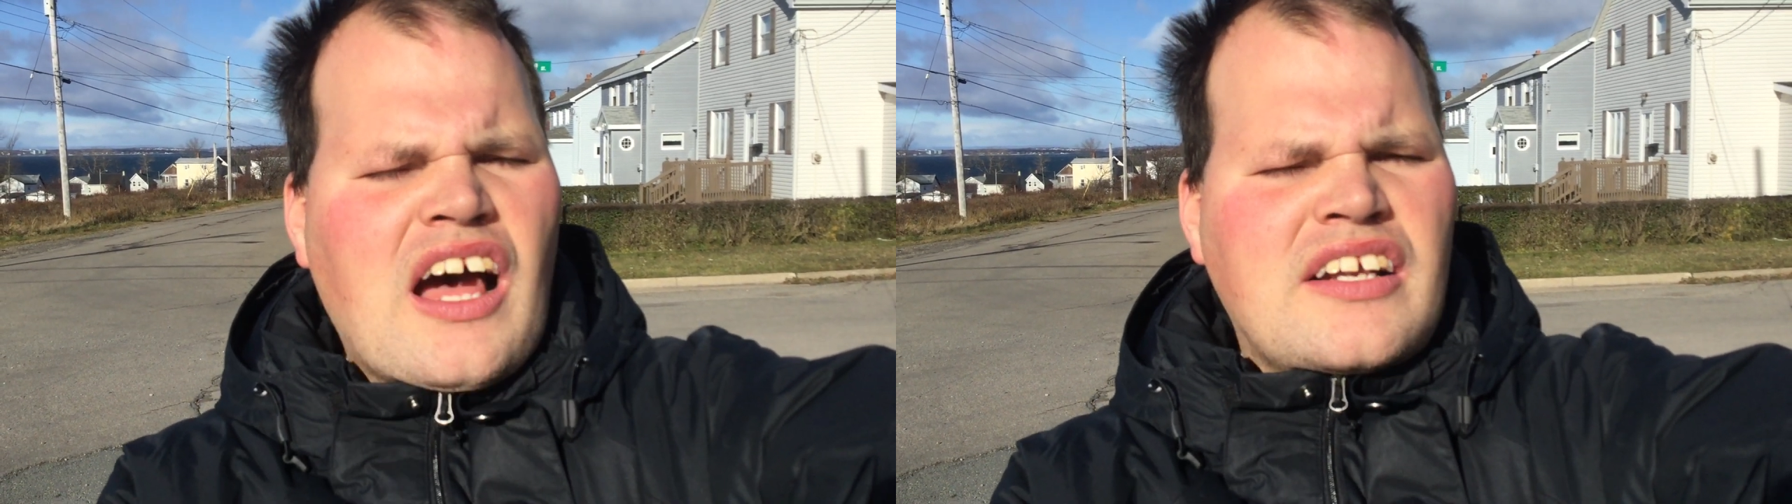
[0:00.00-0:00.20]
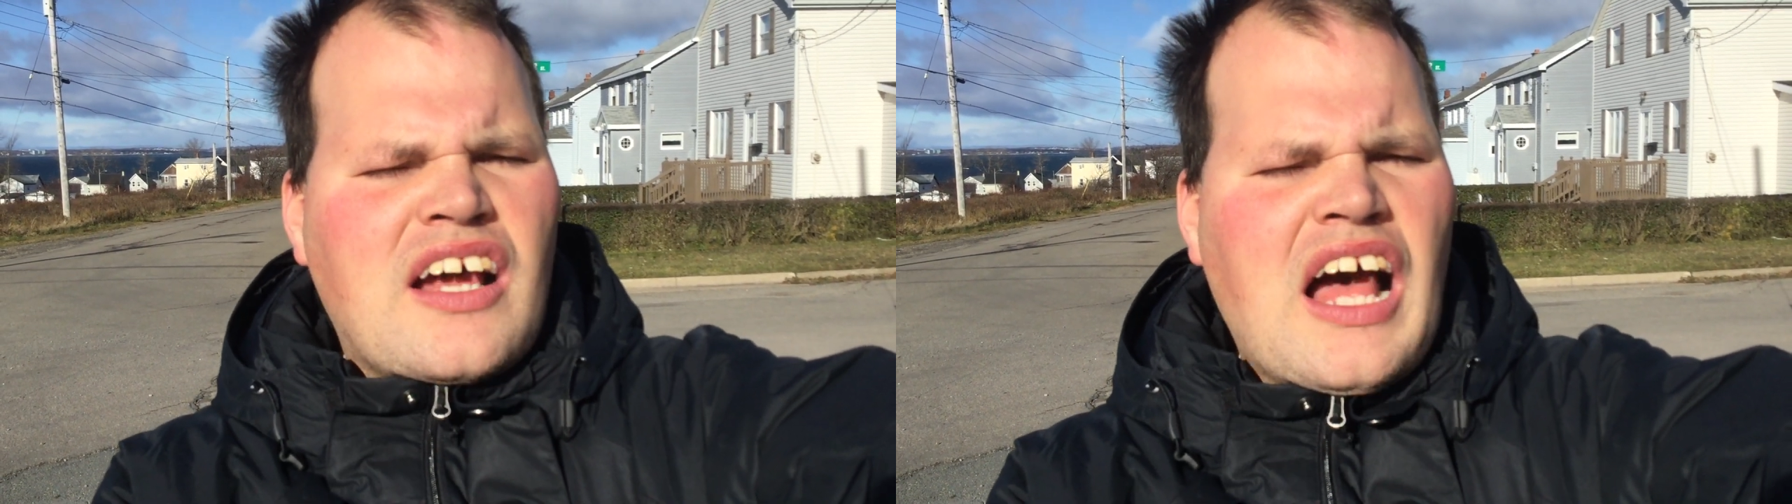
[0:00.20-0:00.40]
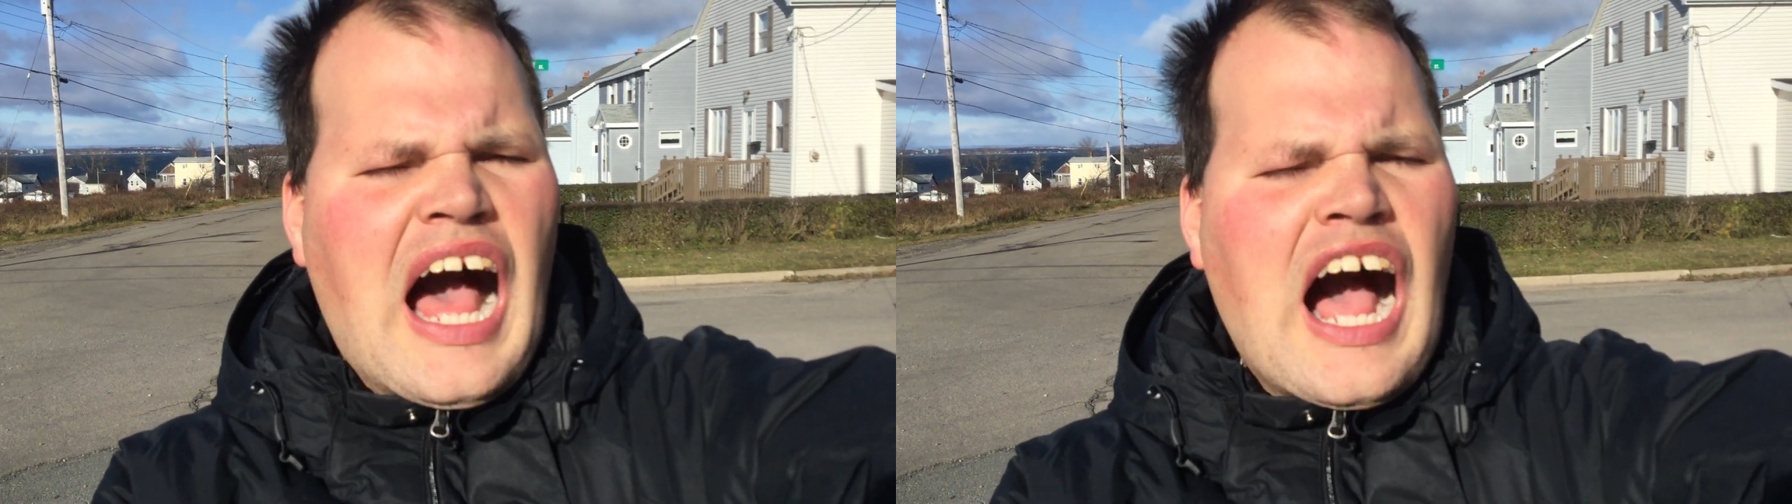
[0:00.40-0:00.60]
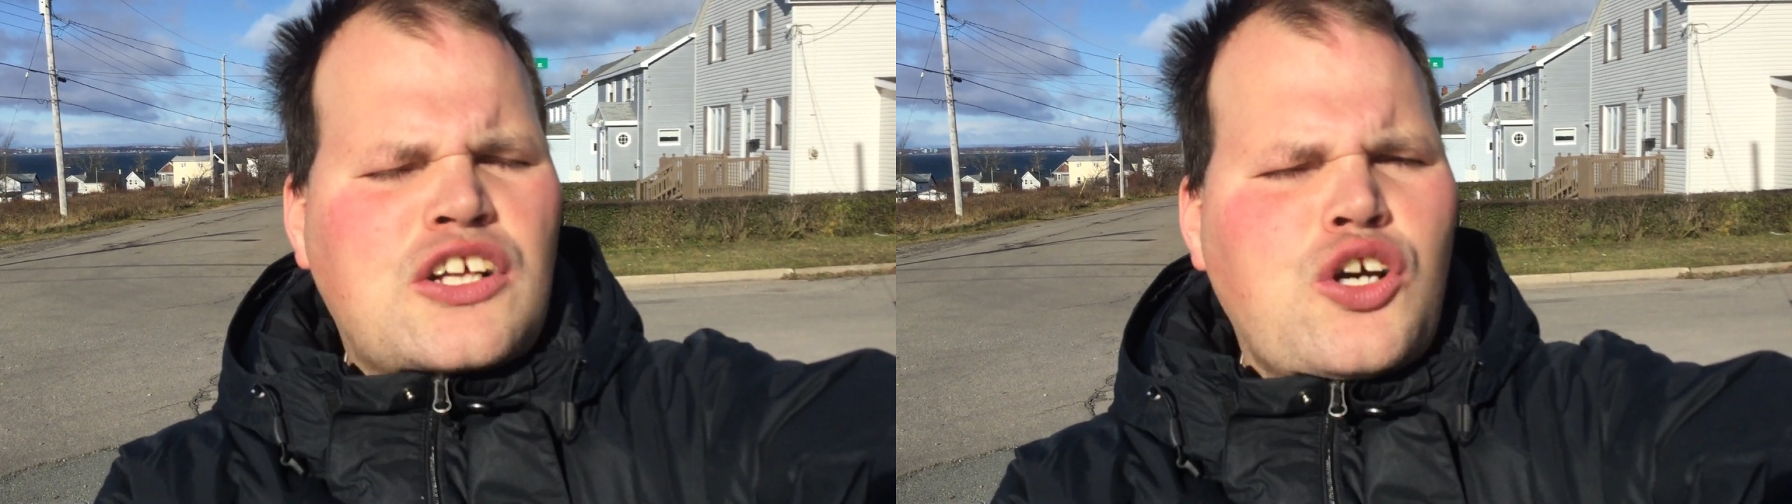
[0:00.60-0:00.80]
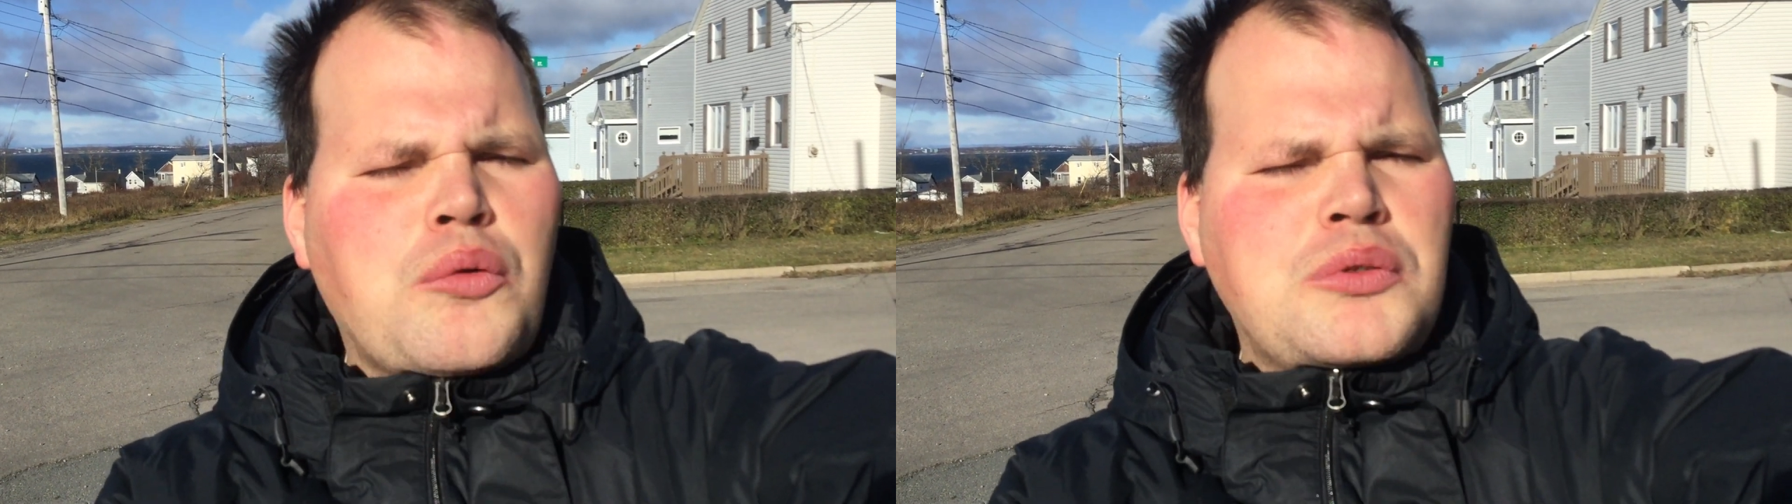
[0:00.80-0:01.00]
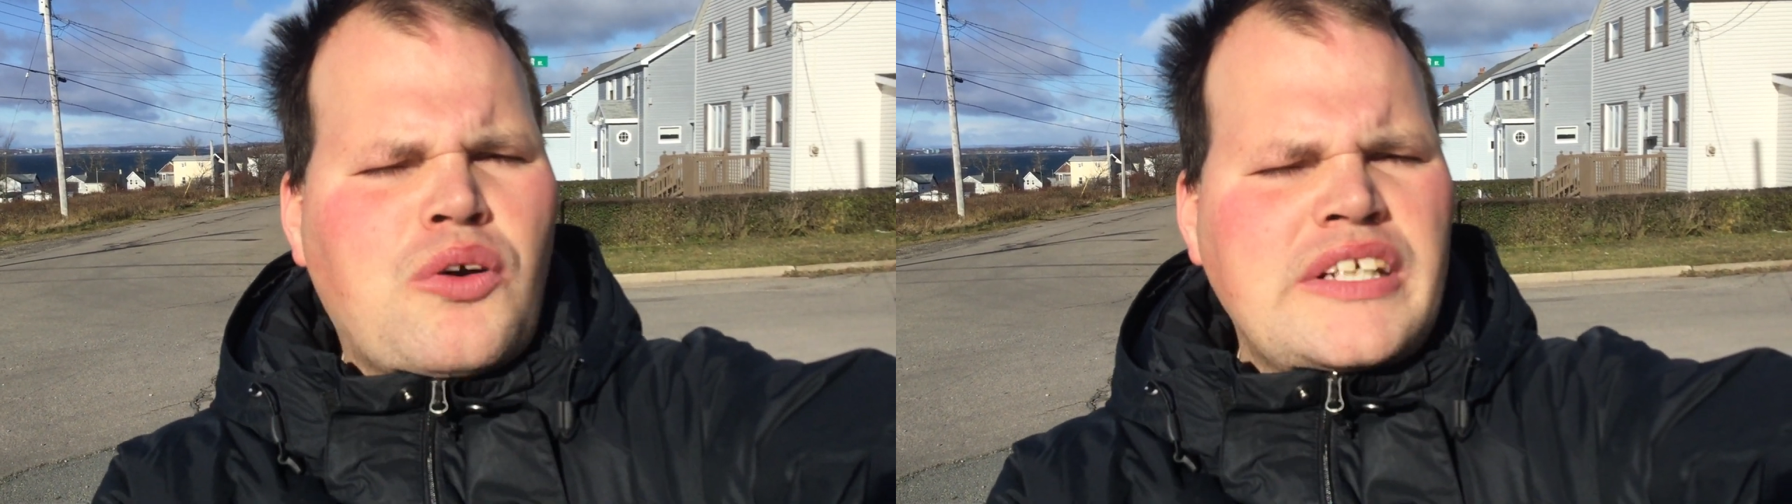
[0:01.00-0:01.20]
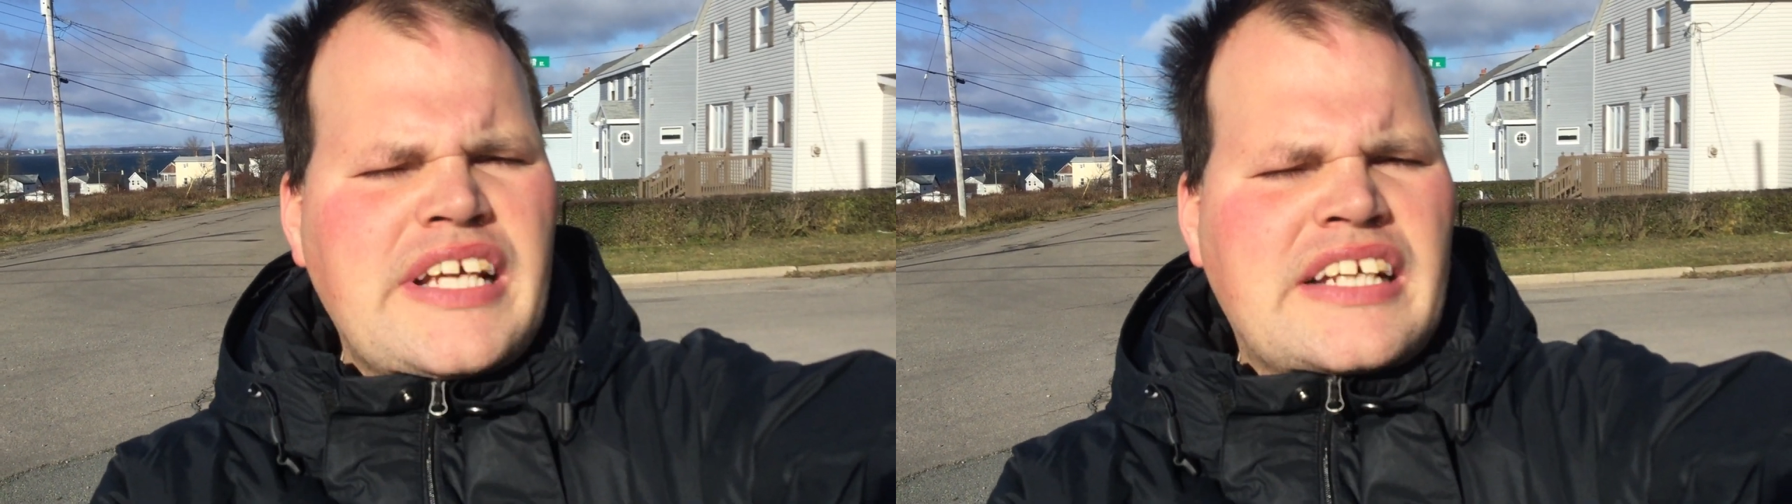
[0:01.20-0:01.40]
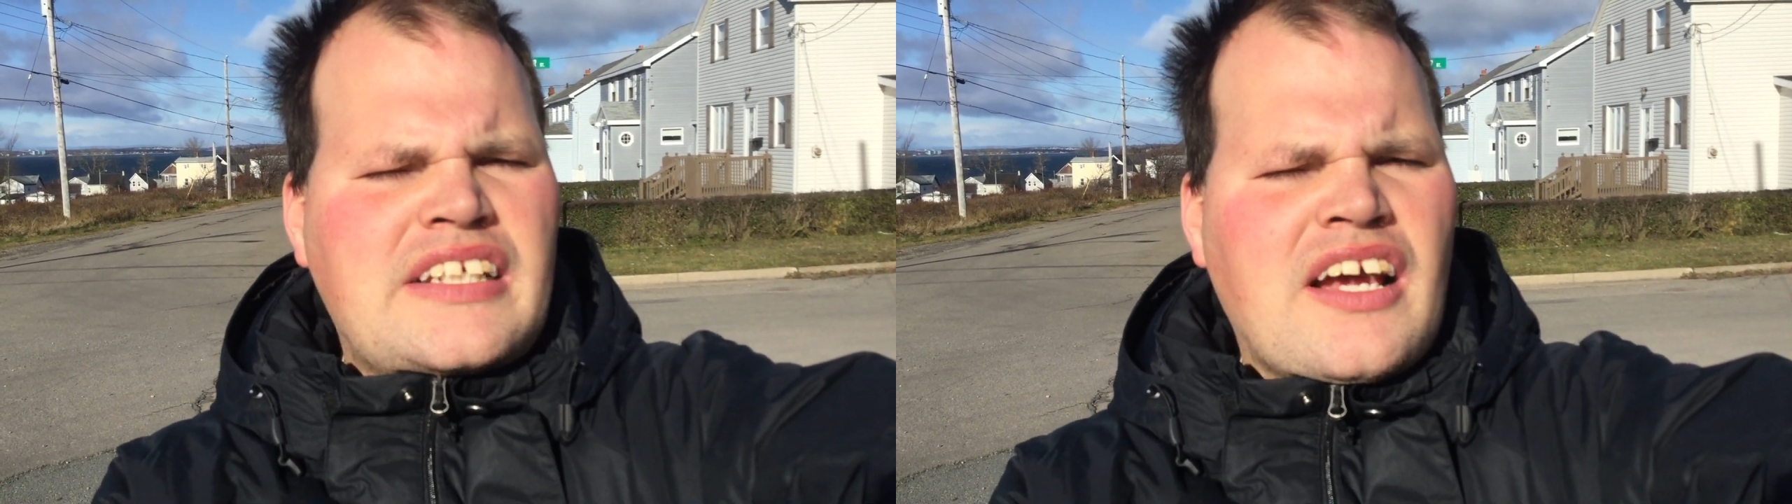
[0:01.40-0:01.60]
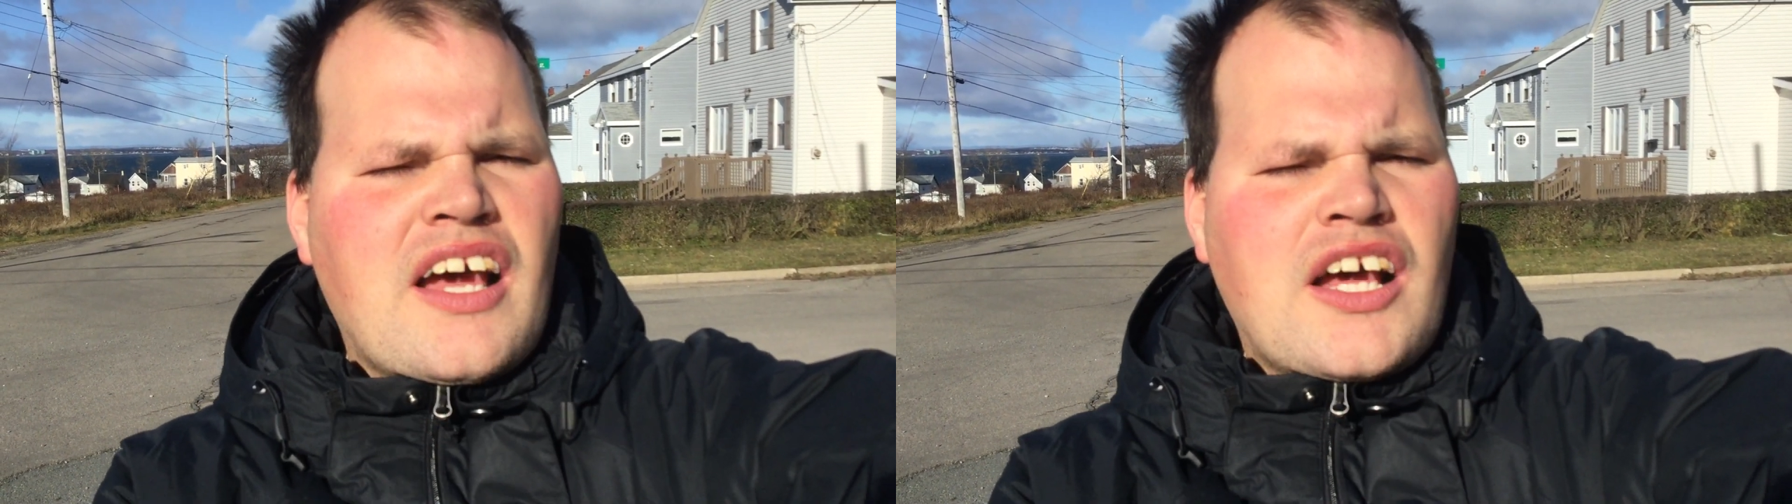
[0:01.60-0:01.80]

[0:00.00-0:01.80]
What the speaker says: on October 26th,